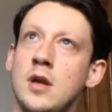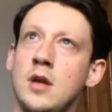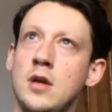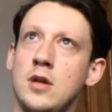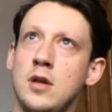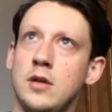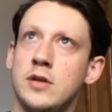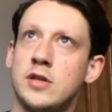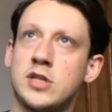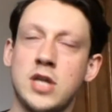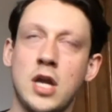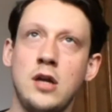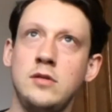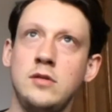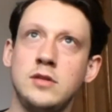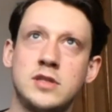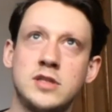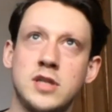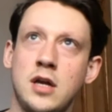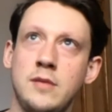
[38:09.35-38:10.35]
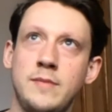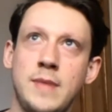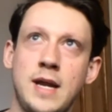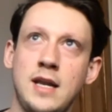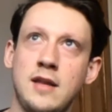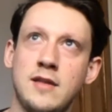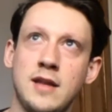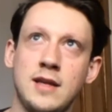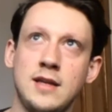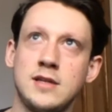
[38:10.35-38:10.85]
So many
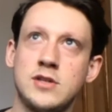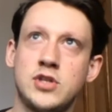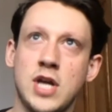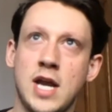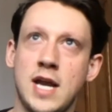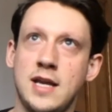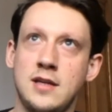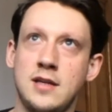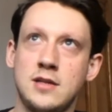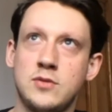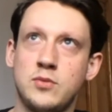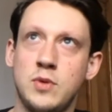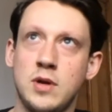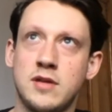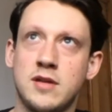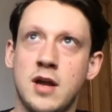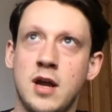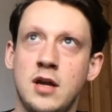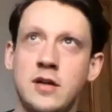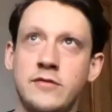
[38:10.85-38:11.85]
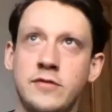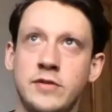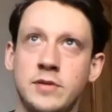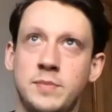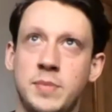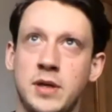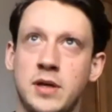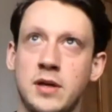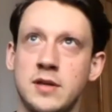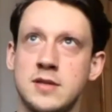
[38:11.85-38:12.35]
things changed with COVID
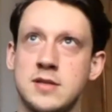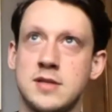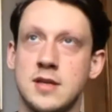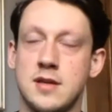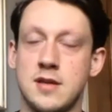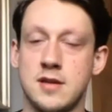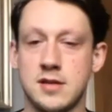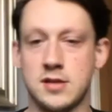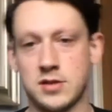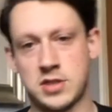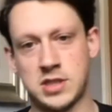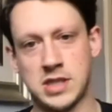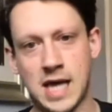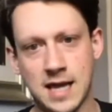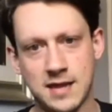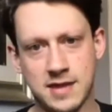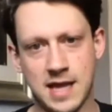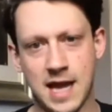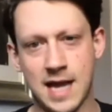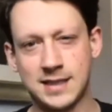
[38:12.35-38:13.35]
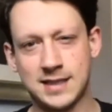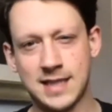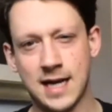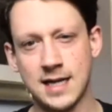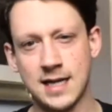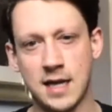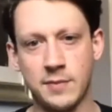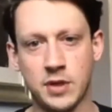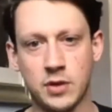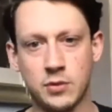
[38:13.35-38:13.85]
because that
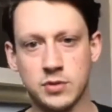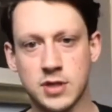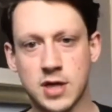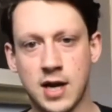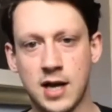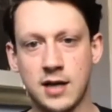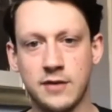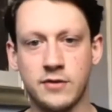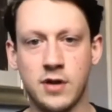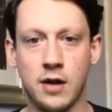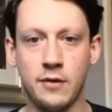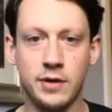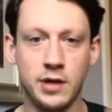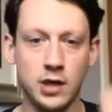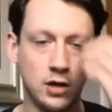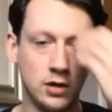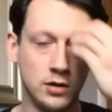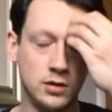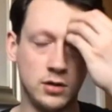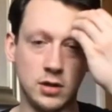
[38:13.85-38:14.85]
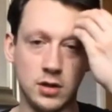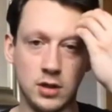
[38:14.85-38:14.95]
dynamic was kind of going on.